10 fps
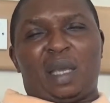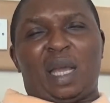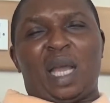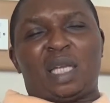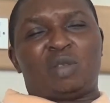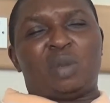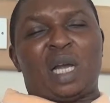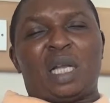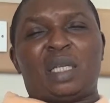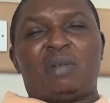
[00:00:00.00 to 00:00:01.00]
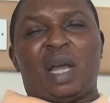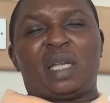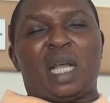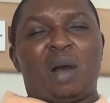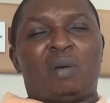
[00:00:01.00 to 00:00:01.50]
And to be candid, right
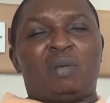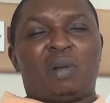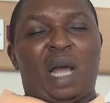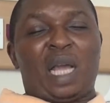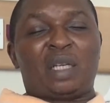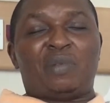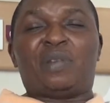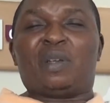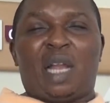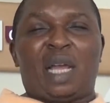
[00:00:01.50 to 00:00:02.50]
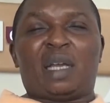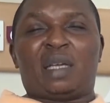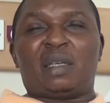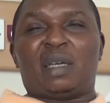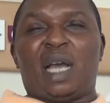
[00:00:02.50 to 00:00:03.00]
now, I feel like
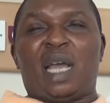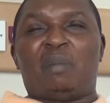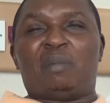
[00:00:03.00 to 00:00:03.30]
I